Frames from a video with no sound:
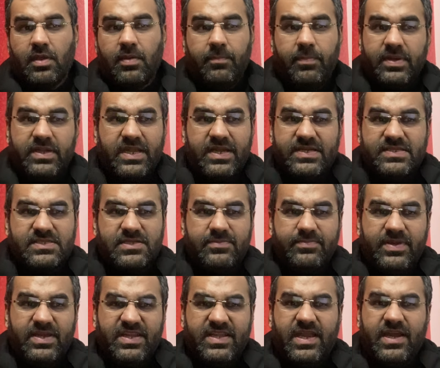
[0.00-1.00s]
but that doesn't
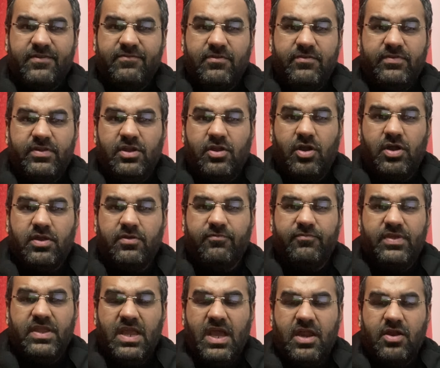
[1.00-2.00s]
mean that we will not
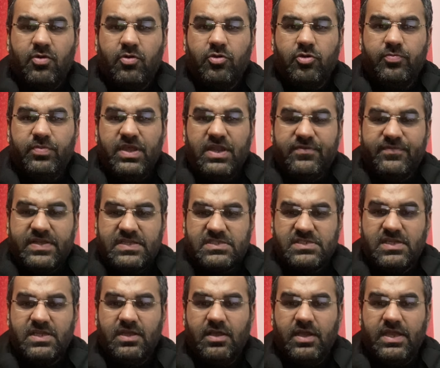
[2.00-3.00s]
we are going to be
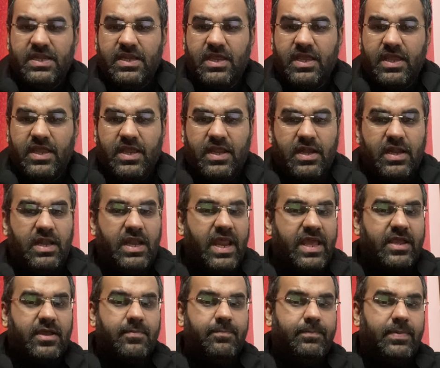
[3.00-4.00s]
investing eh,
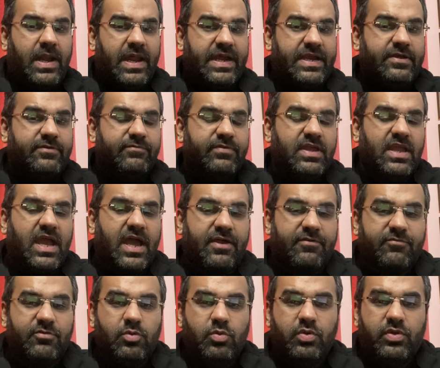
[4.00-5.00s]
like a blind we
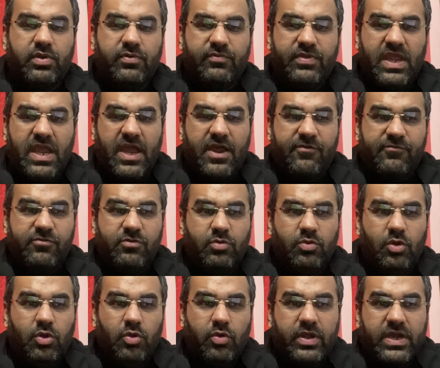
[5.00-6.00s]
have to we have
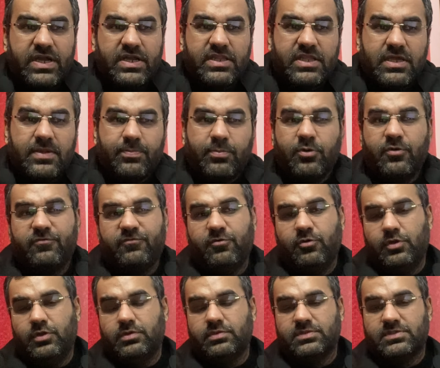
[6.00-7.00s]
to look at their
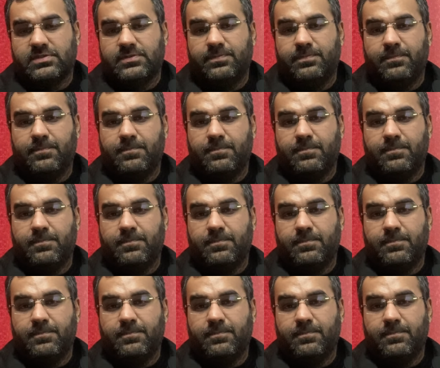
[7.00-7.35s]
portfolios